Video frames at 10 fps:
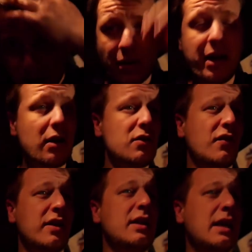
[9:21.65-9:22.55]
My hair looks
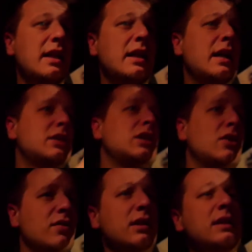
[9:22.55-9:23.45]
funny, and it actually
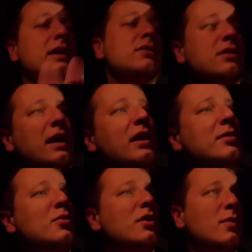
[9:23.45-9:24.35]
already did today, this
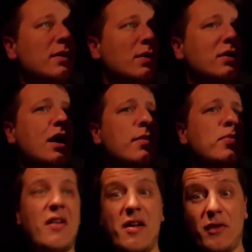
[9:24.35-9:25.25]
morning when I woke up.
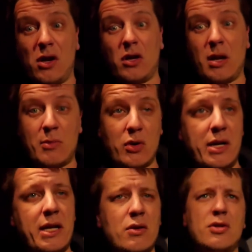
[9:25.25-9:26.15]
5 o'clock in the
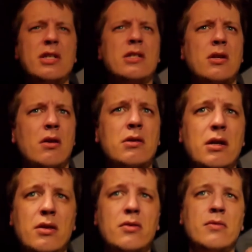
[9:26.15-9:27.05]
morning, or 6 o'clock, I
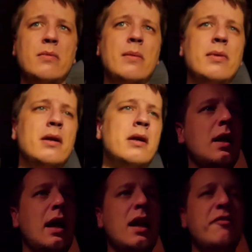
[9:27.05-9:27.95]
don't remember.
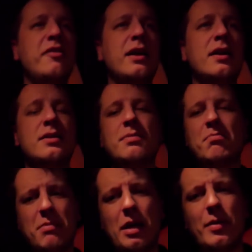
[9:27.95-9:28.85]
And I figured
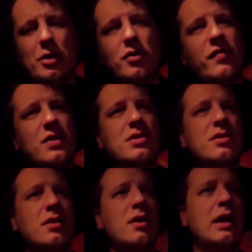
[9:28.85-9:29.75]
maybe I should visit
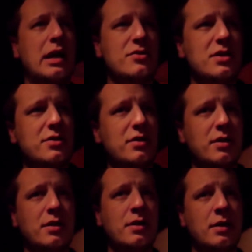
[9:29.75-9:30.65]
a hairdresser.
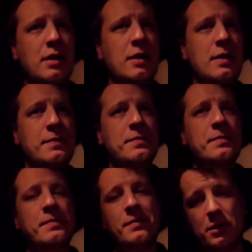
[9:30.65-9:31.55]

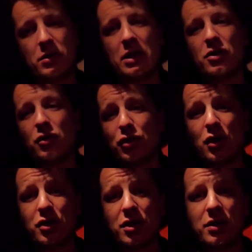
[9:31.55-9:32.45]
So let's go to
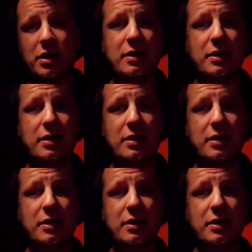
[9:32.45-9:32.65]
Giorgio.